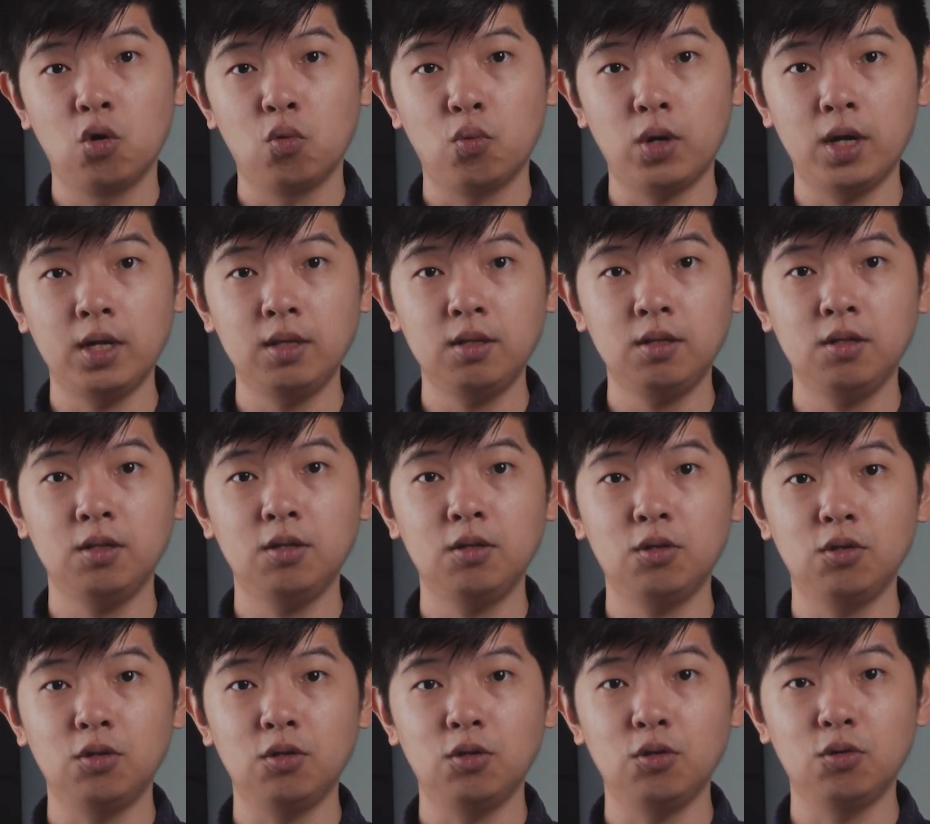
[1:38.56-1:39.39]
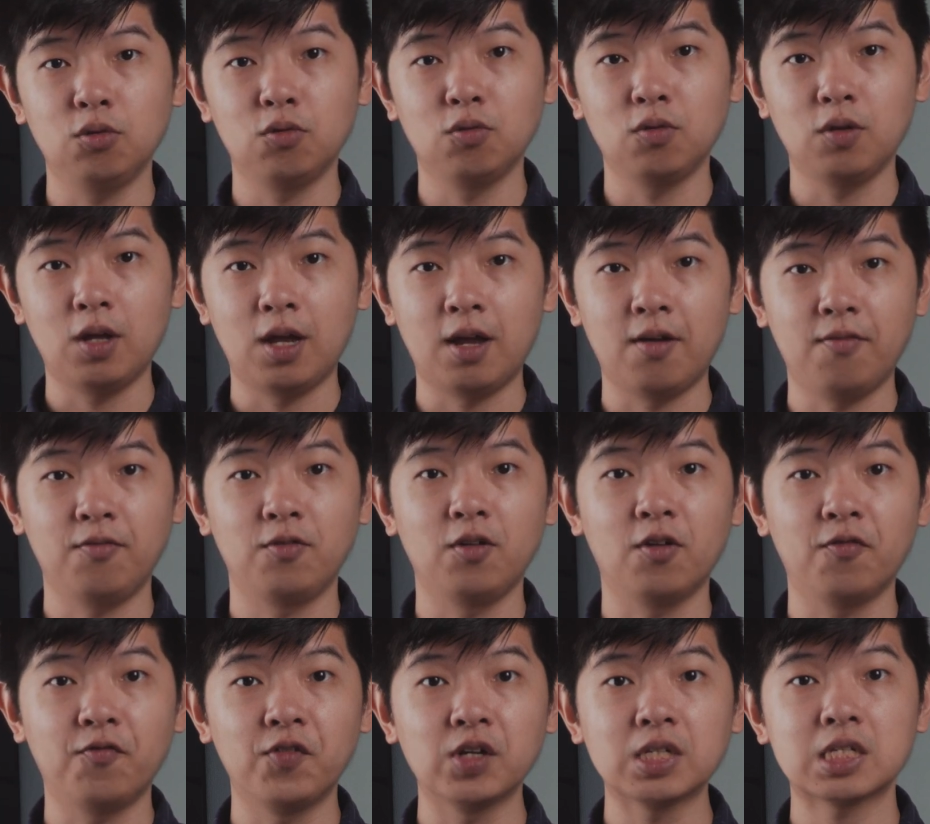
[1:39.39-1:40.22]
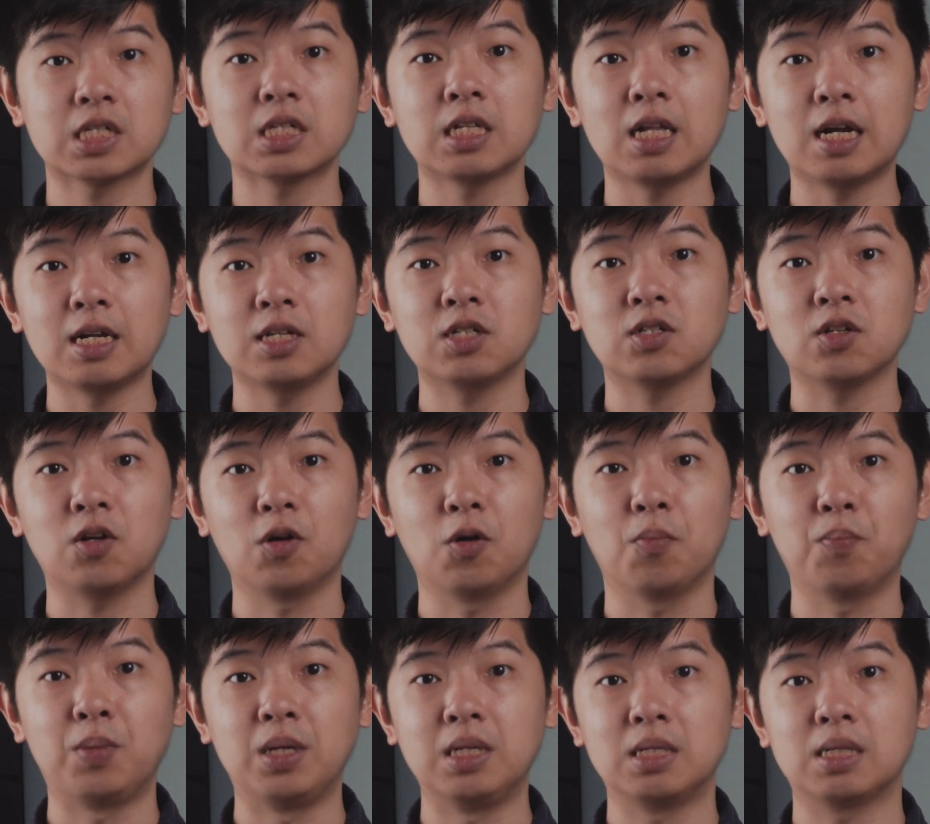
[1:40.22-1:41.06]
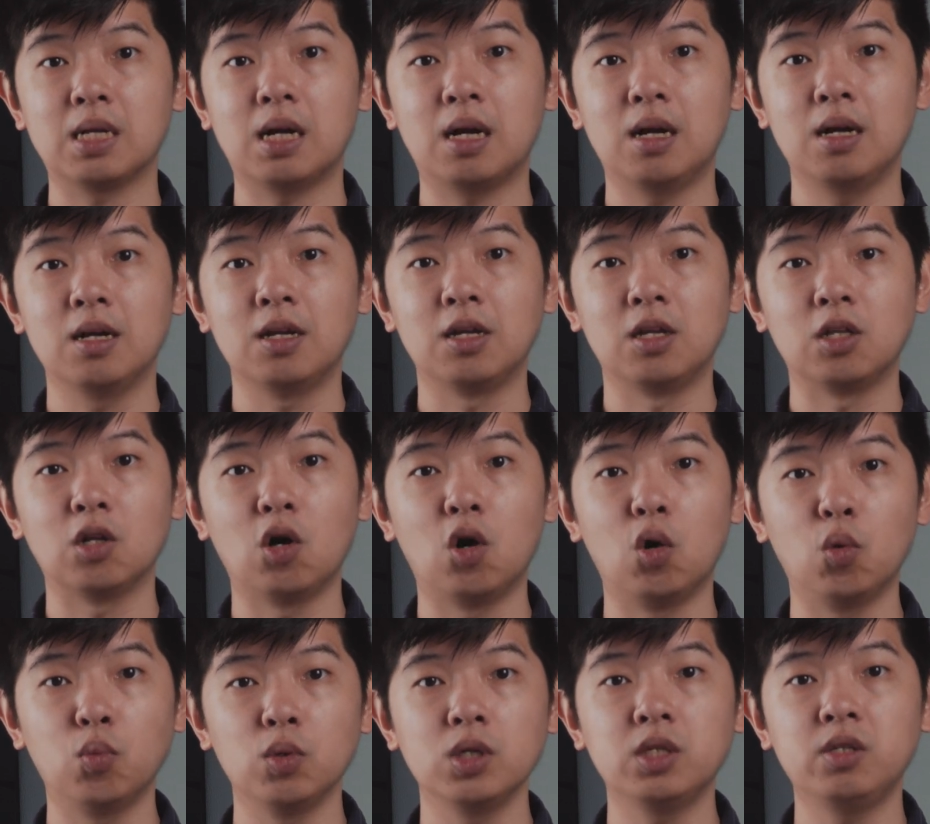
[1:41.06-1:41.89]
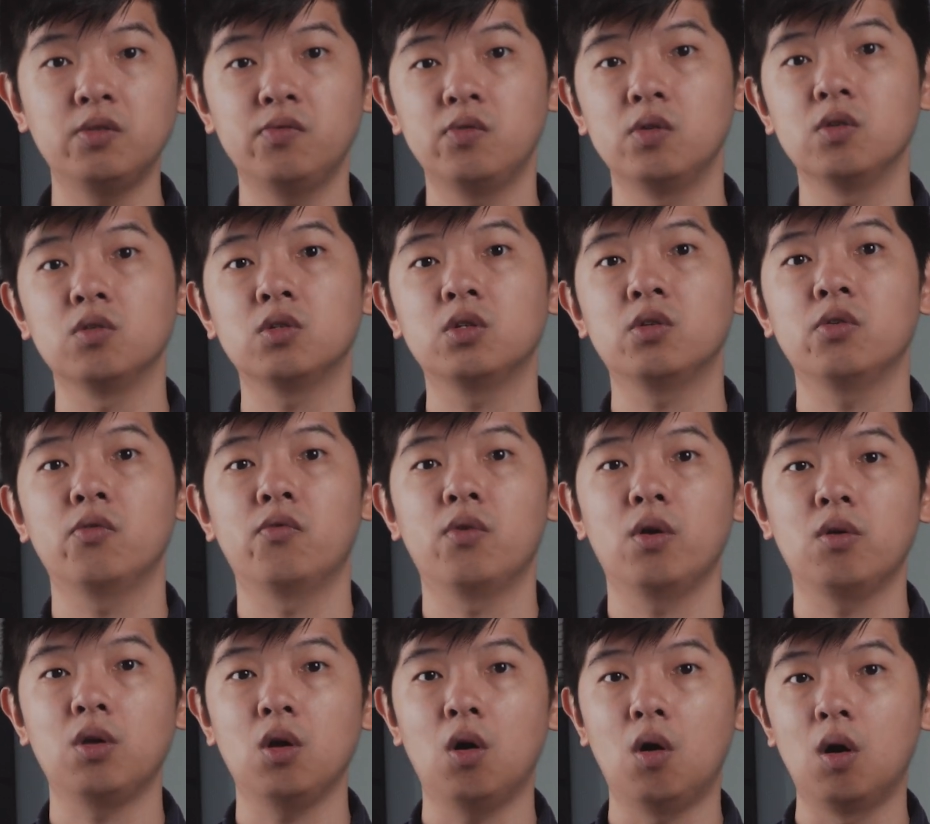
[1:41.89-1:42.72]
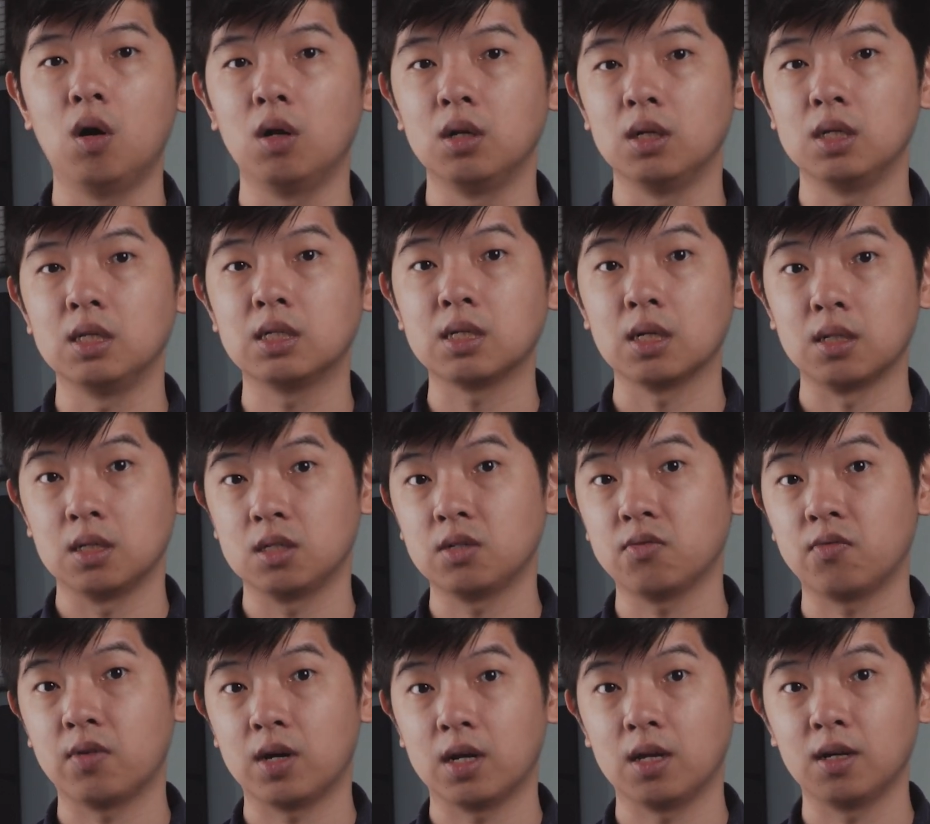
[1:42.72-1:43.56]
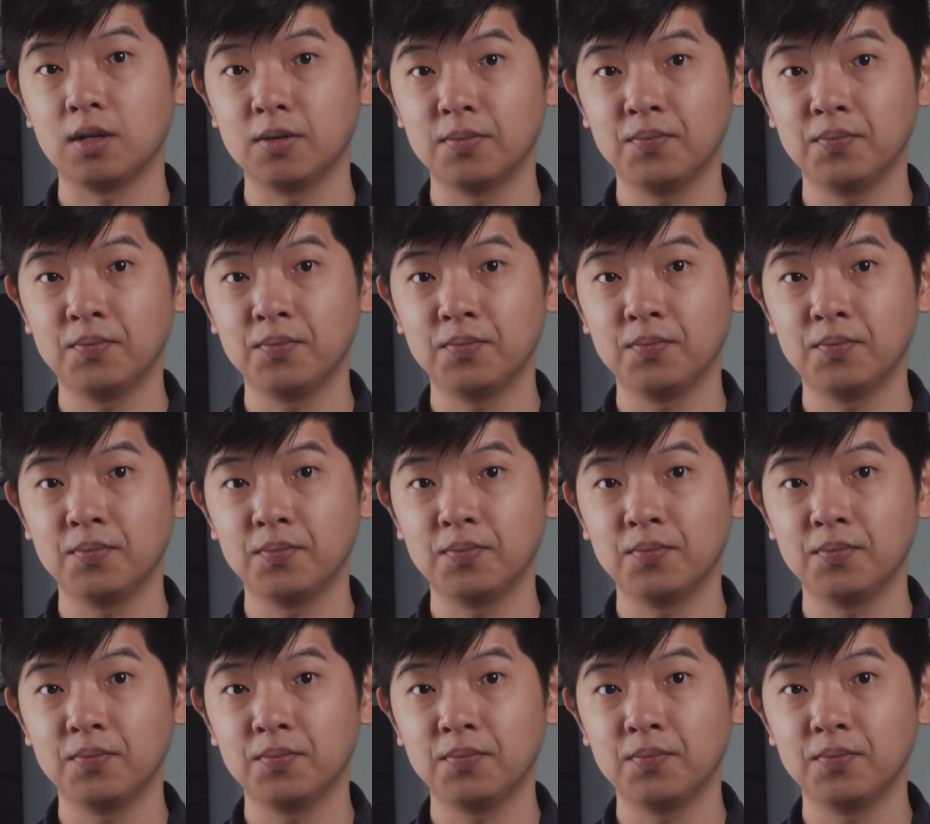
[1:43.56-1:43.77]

When you have your first slice of pizza, it always feels very oddly satisfying.